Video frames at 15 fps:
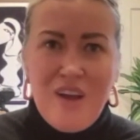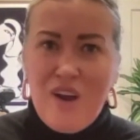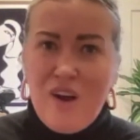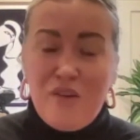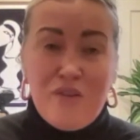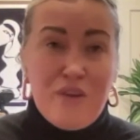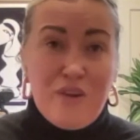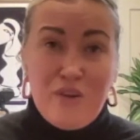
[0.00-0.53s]

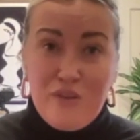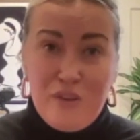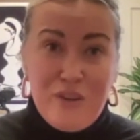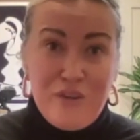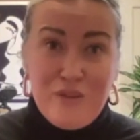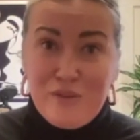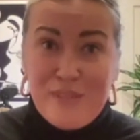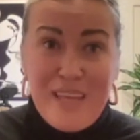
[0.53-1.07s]
Are there,
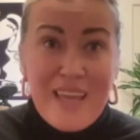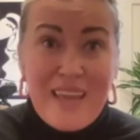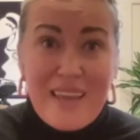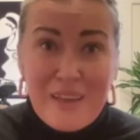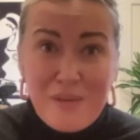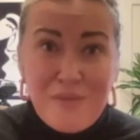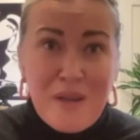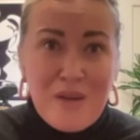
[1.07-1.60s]
those
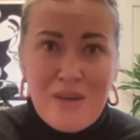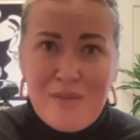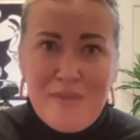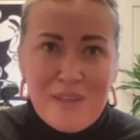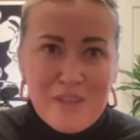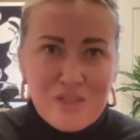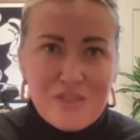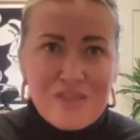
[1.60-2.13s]
Hail Mary
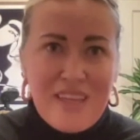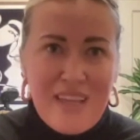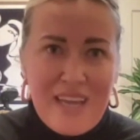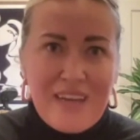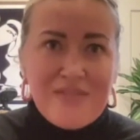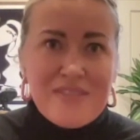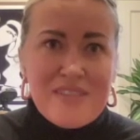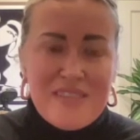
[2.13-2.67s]
measures I
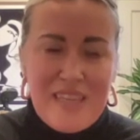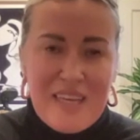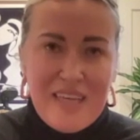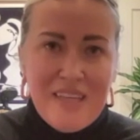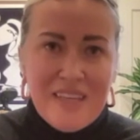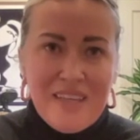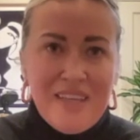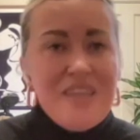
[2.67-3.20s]
have to
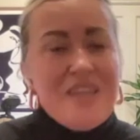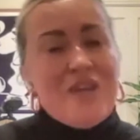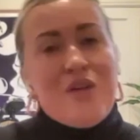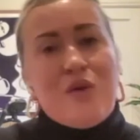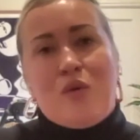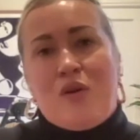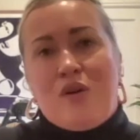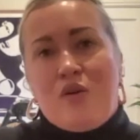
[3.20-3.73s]
take in
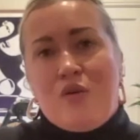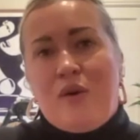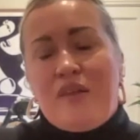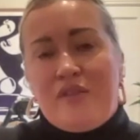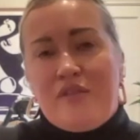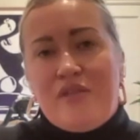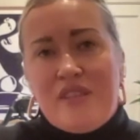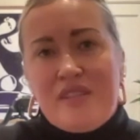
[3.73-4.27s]
order to
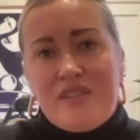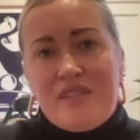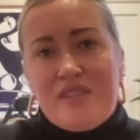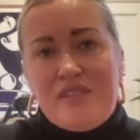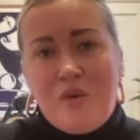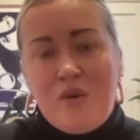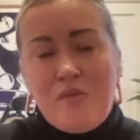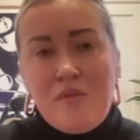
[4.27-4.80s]
weather this
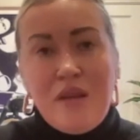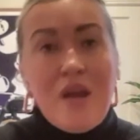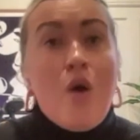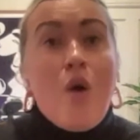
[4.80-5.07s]
storm?